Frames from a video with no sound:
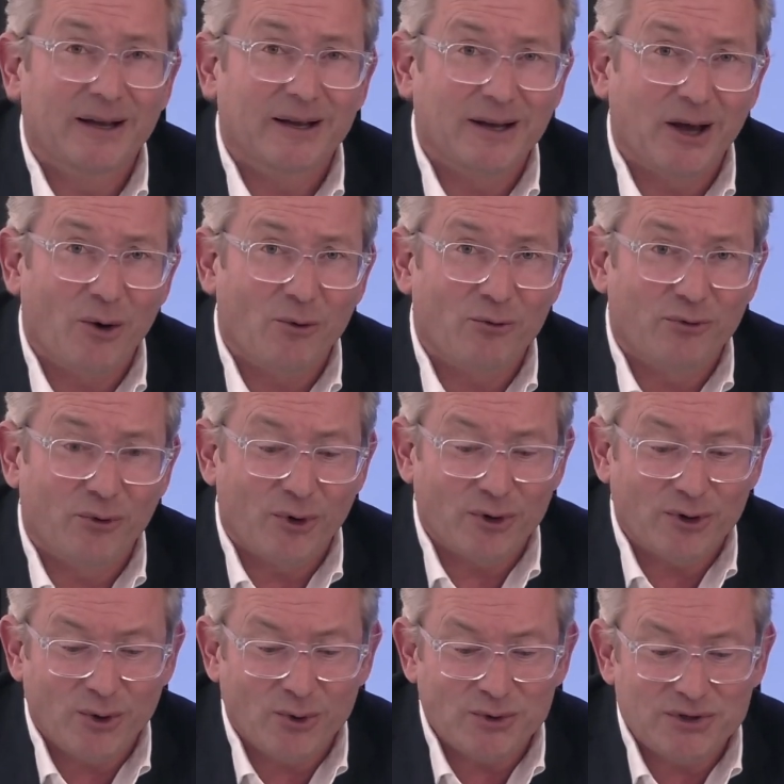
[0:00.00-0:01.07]
Now,
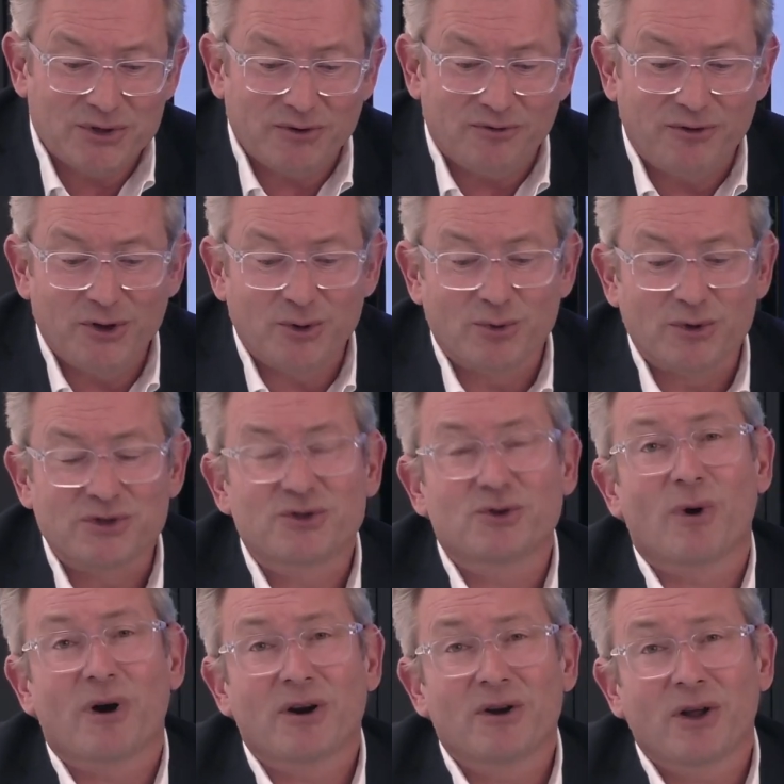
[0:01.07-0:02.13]
for those viewers
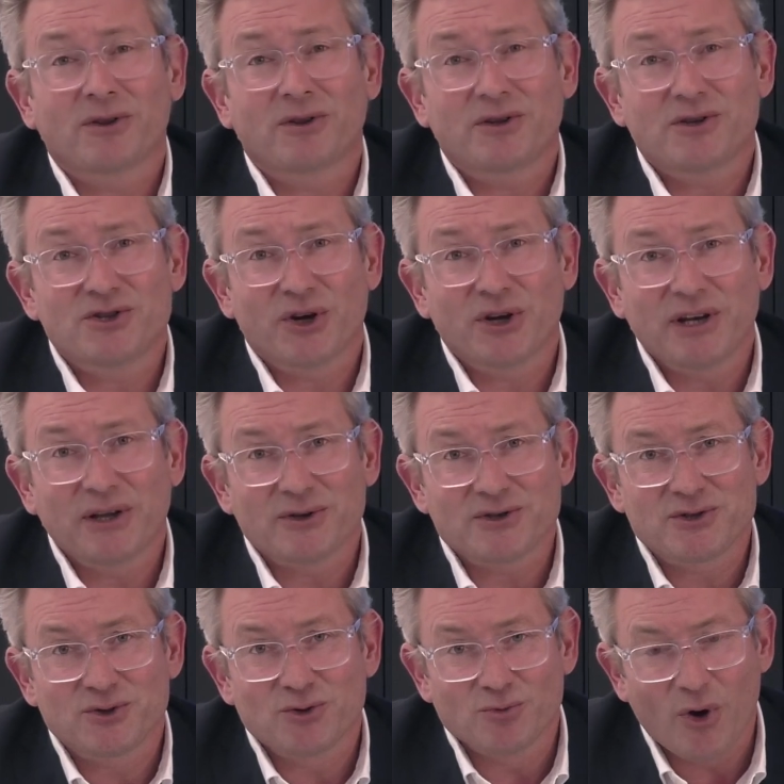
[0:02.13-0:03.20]
who are not joining
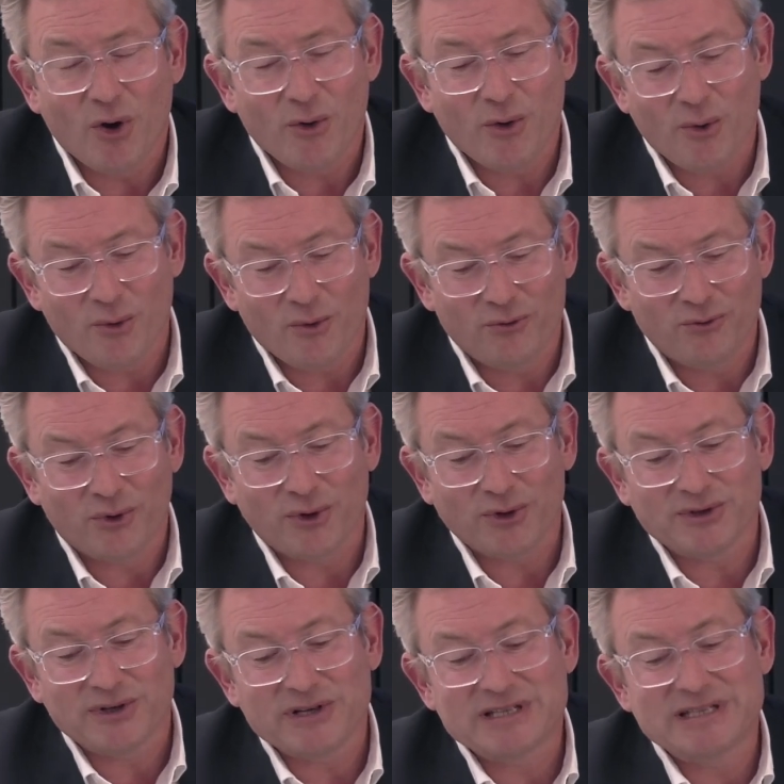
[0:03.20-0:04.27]
us tomorrow
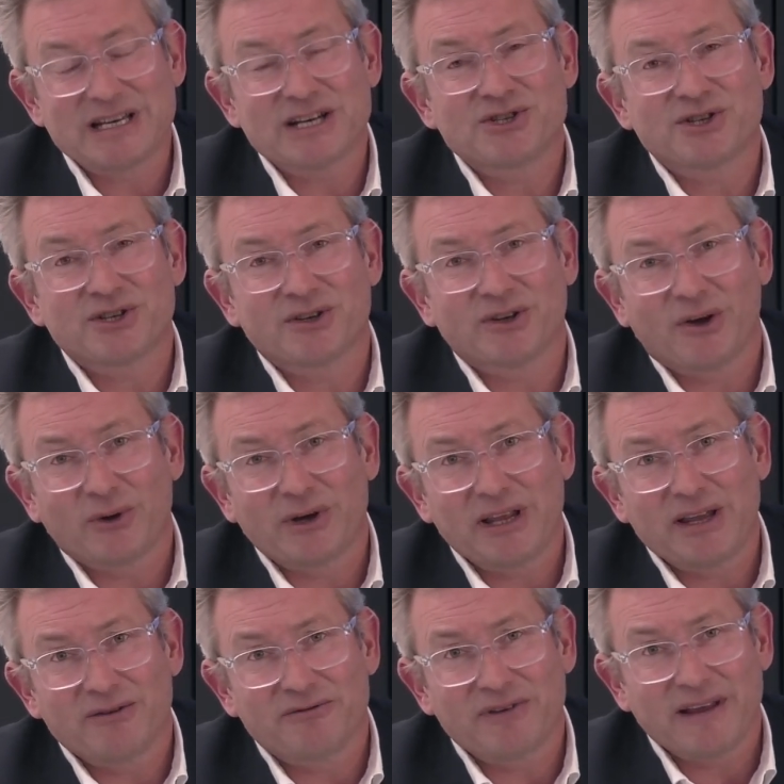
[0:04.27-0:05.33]
for the session or
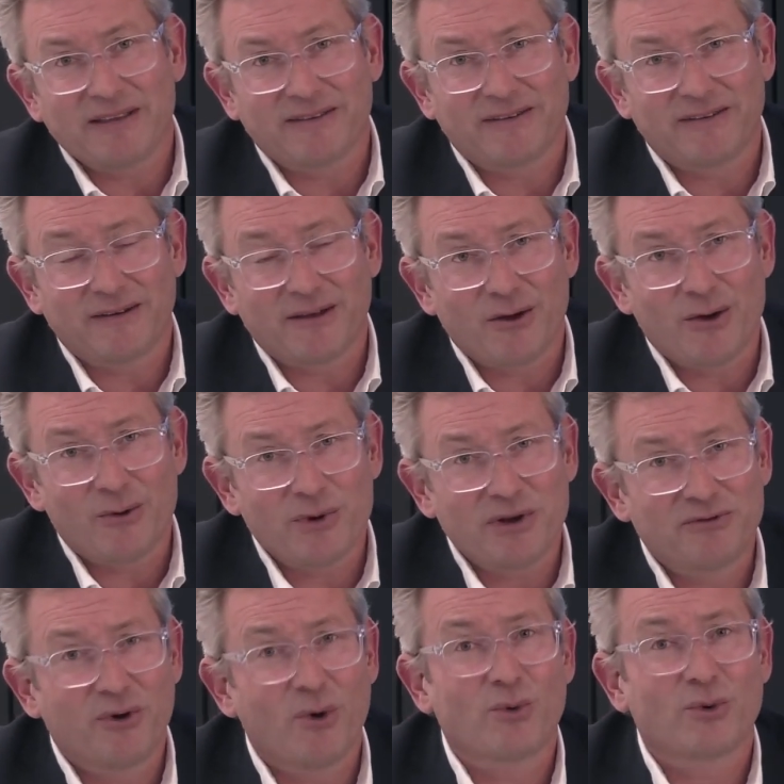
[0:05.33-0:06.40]
the event
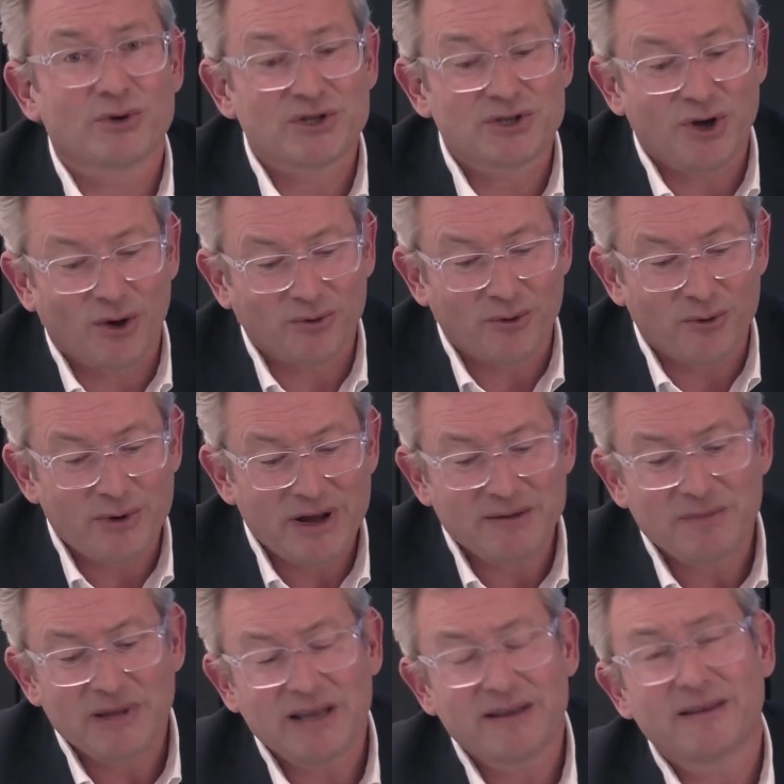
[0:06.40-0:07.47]
with focus on
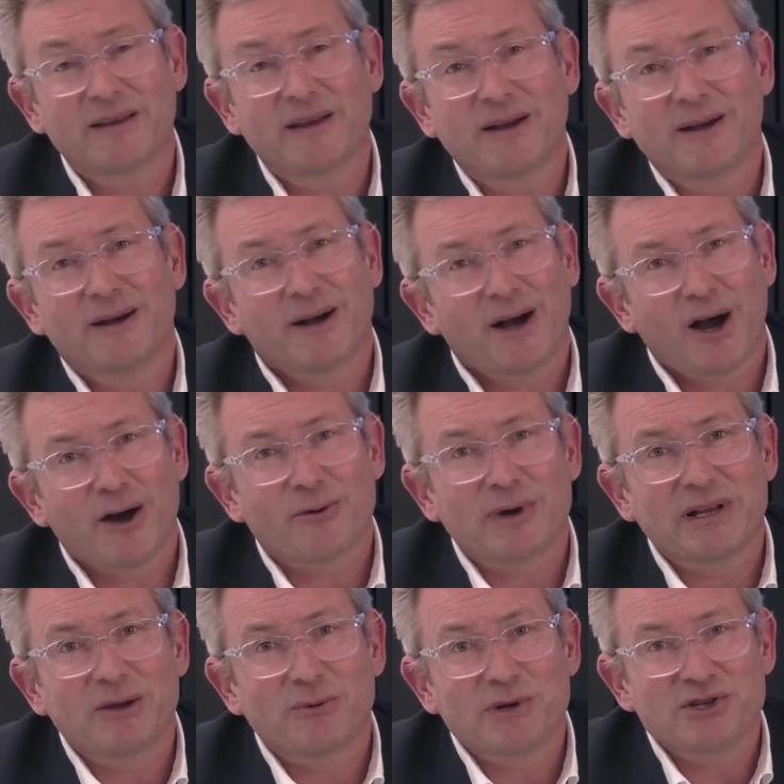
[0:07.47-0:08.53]
red meat, I
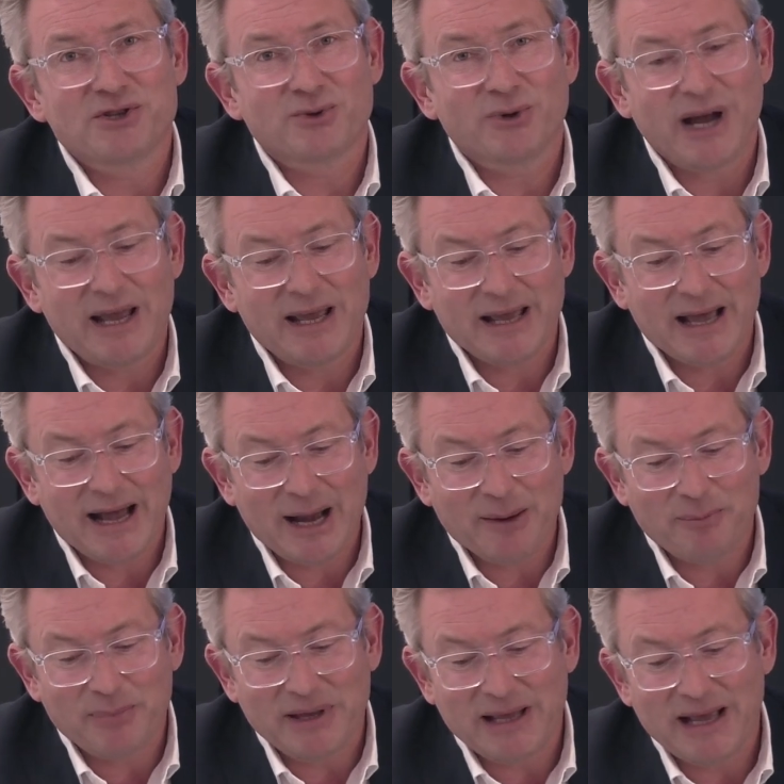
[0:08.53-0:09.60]
already wish you a
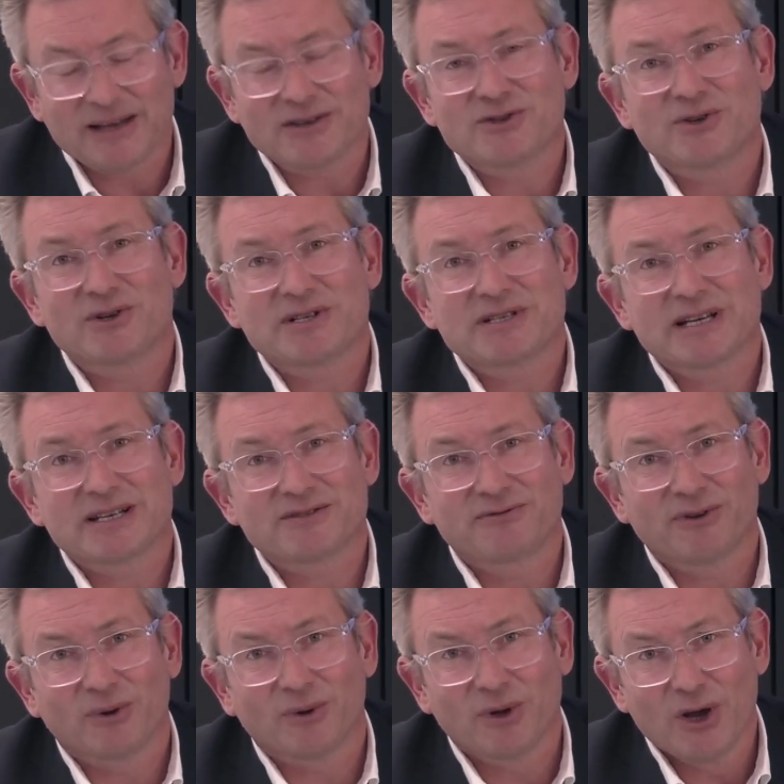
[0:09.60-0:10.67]
happy and
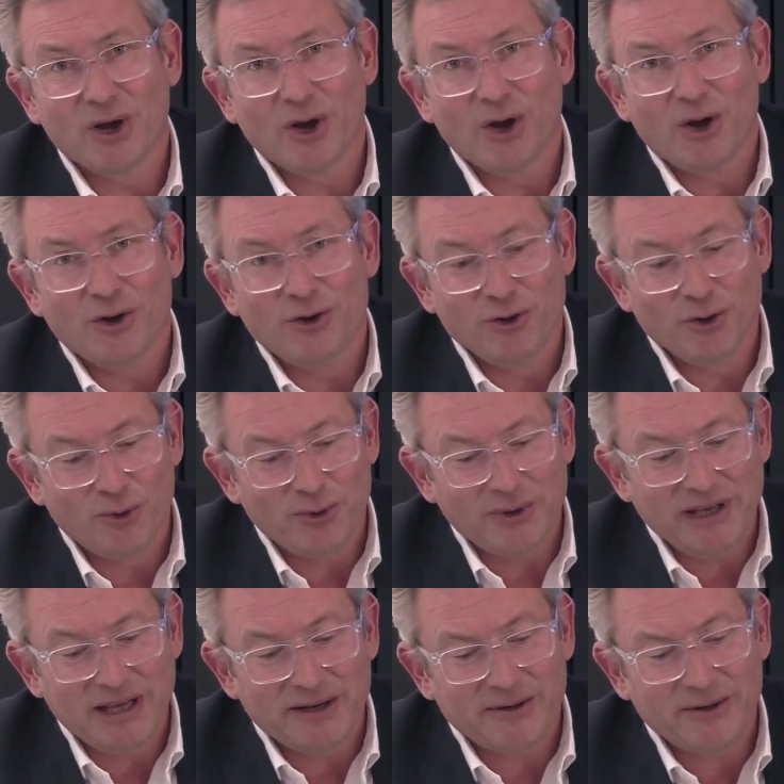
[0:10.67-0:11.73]
successful new
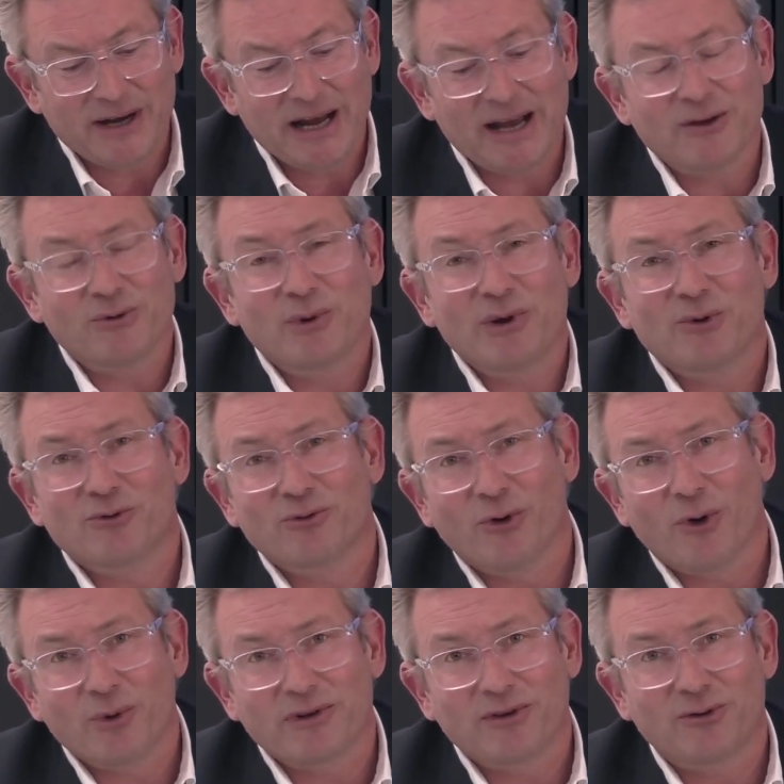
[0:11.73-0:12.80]
year, and we look
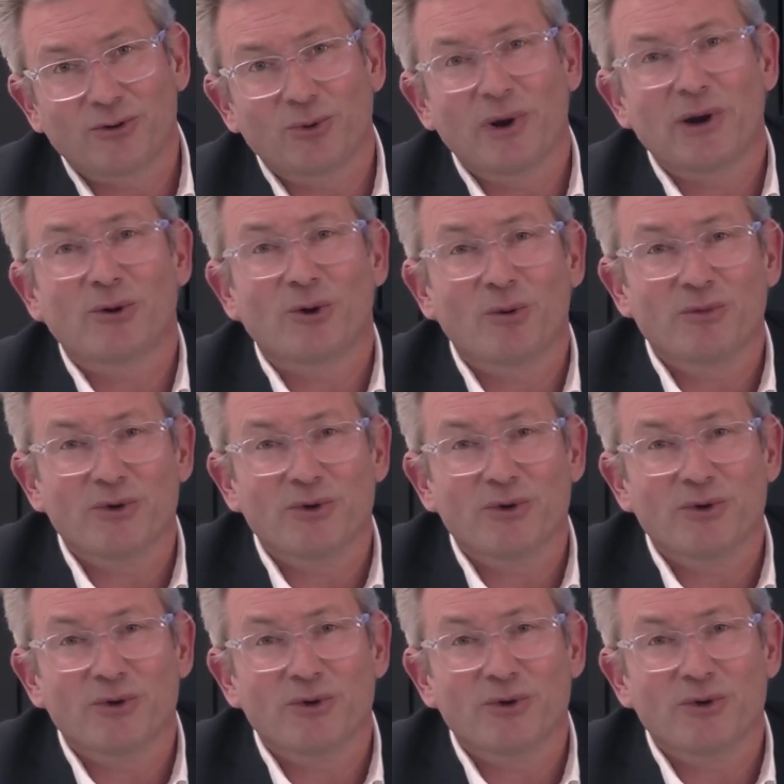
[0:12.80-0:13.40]
forward to welcome